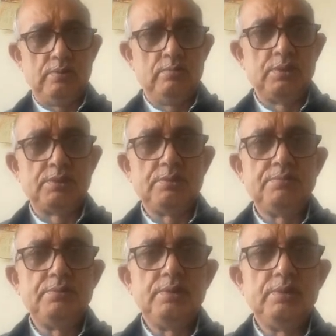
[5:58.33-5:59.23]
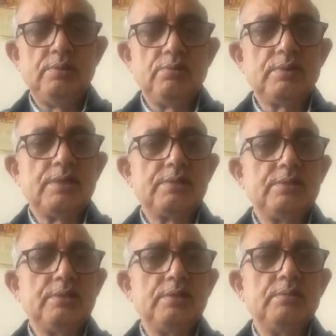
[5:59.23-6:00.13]
But if we look at
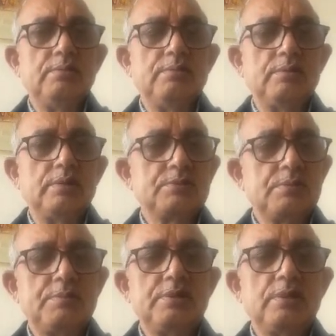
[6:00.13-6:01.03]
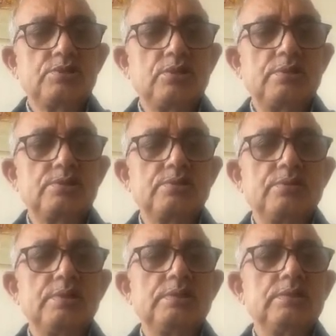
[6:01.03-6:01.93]
the experimental short
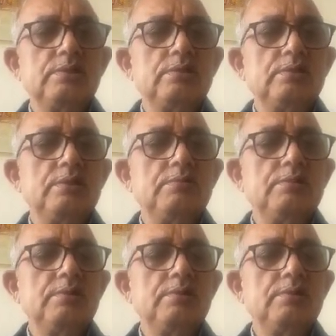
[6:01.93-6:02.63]
stories, even